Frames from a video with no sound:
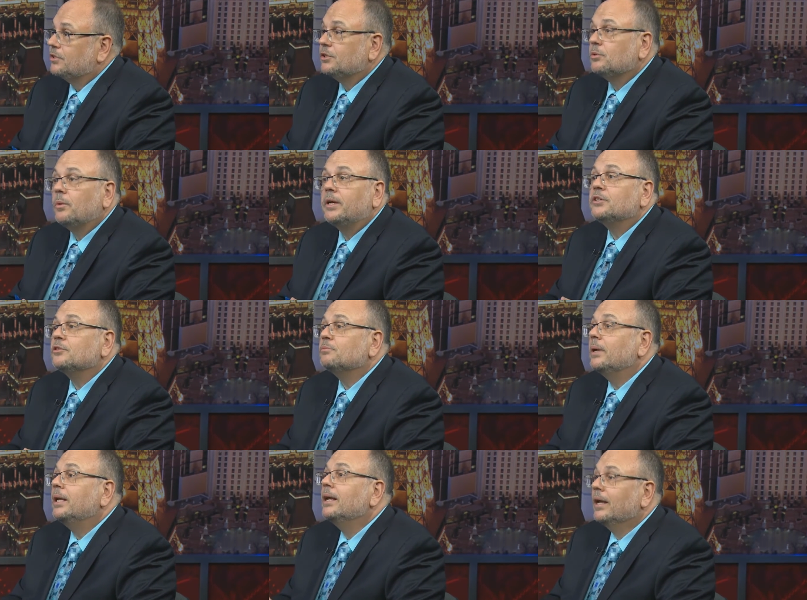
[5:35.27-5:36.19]
situations,
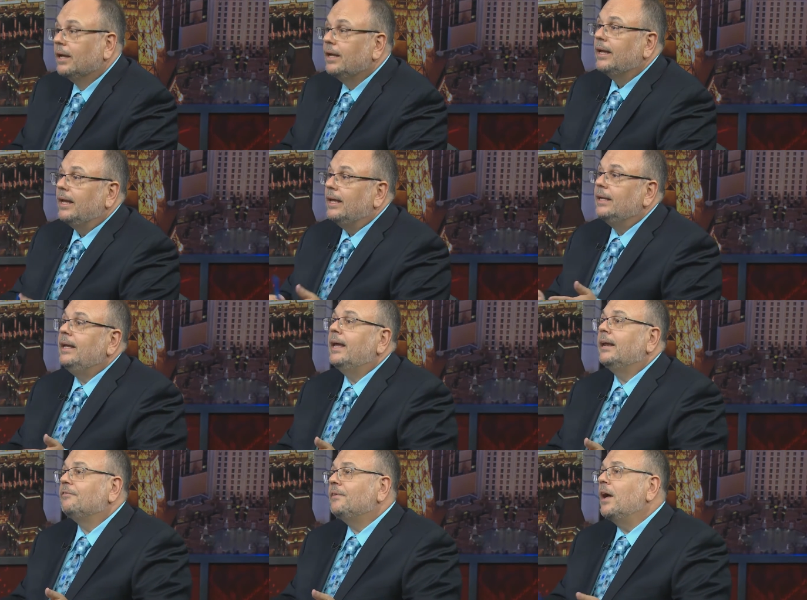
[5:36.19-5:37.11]
uh-huh. but in the
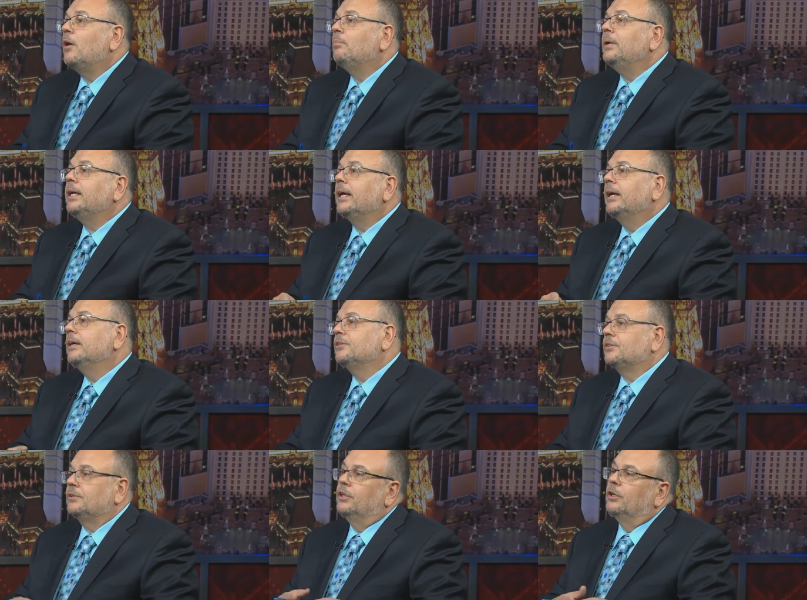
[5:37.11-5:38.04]
N F L,
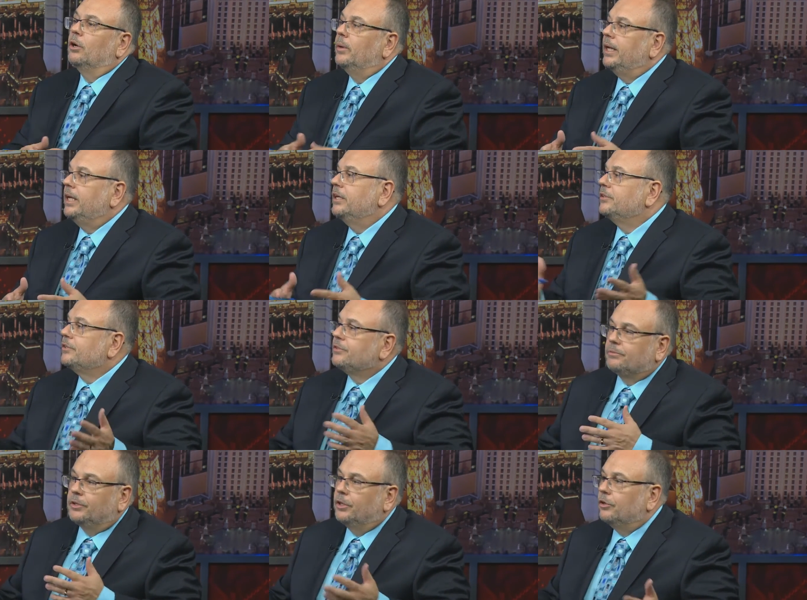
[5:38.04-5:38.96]
because, you know, it
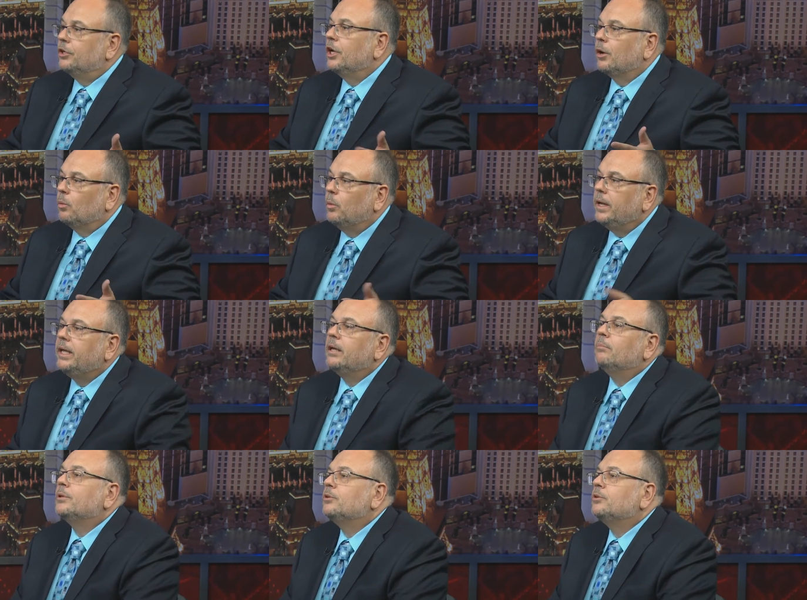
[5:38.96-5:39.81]
is, you know, you got a week in